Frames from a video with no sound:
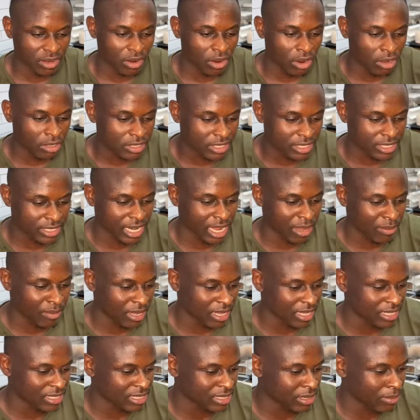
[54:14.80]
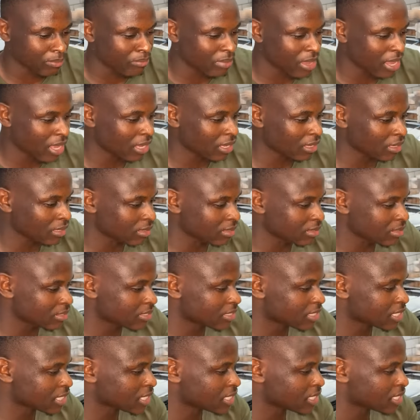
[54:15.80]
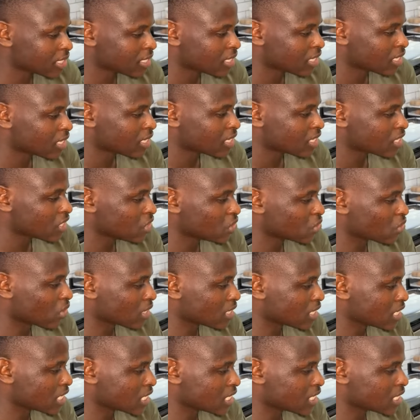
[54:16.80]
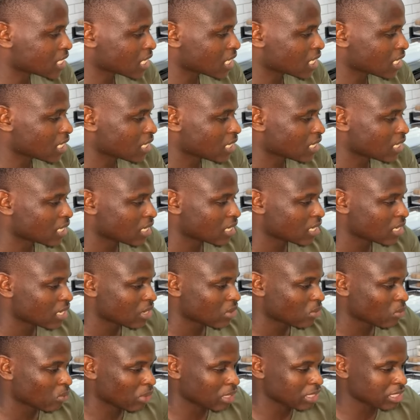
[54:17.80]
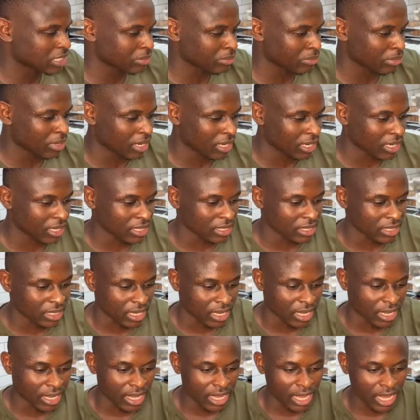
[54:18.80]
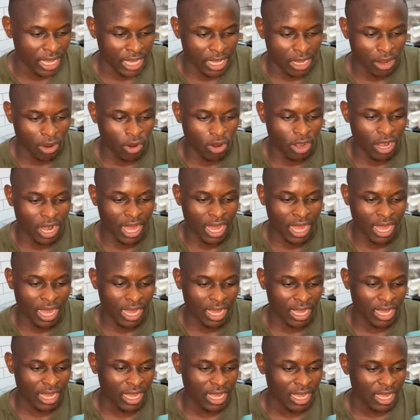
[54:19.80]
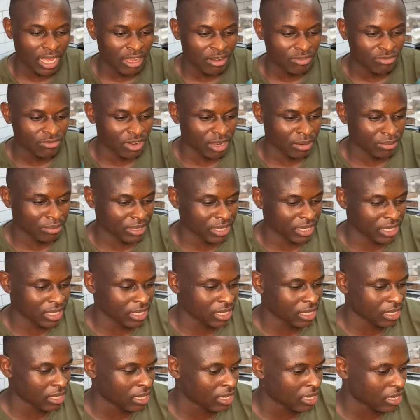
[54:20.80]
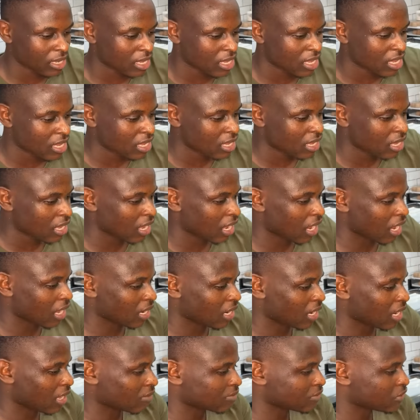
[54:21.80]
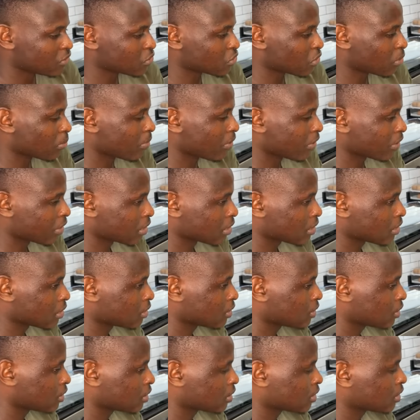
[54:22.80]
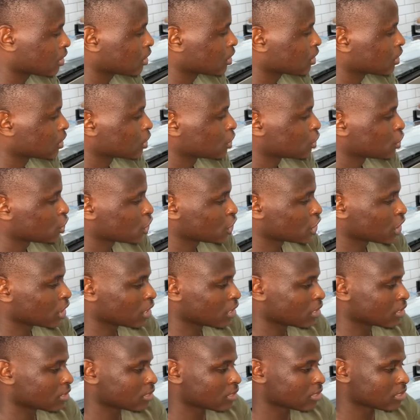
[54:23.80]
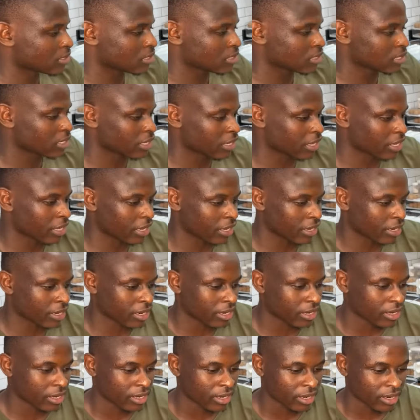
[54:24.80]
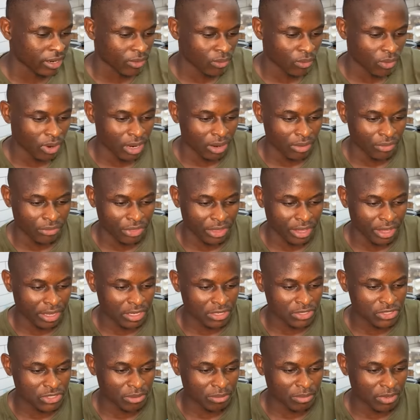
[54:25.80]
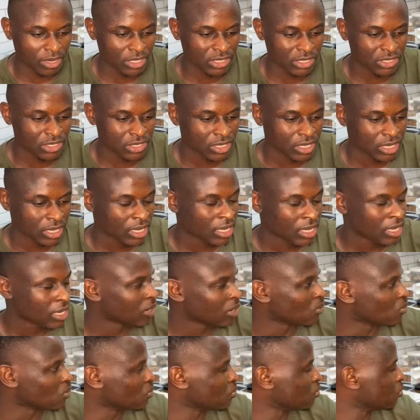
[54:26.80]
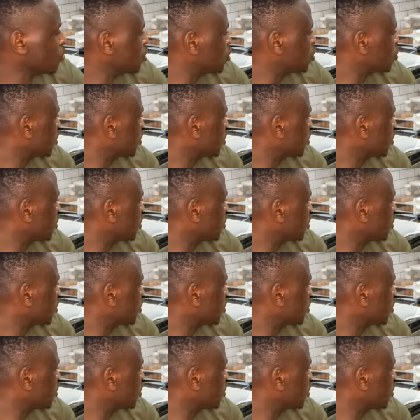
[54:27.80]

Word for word: God's timing is the best. Juanita West by hey, Hola family. I love strawberry cheese cake. Wow, thank you so much. Which